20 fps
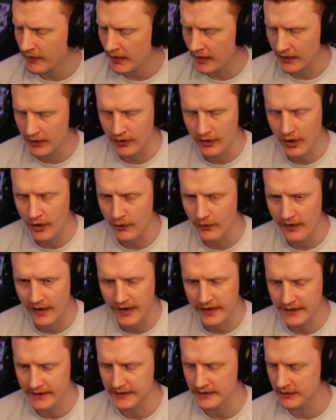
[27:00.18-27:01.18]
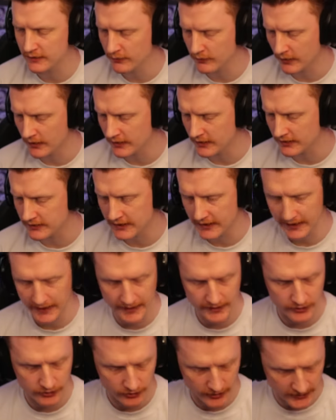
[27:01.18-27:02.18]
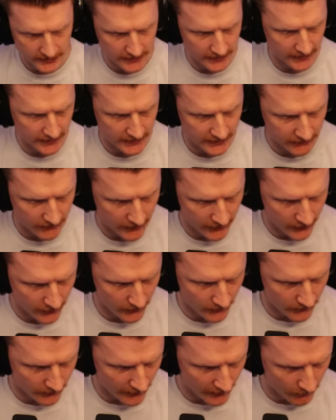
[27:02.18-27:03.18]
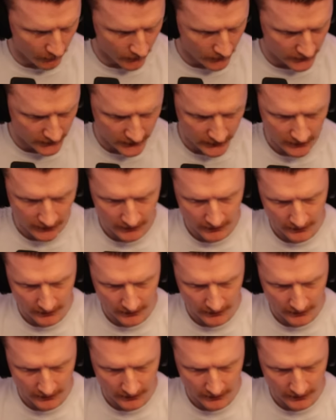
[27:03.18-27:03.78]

I don't know who that is. Why did I say interesting? As if I knew who that was.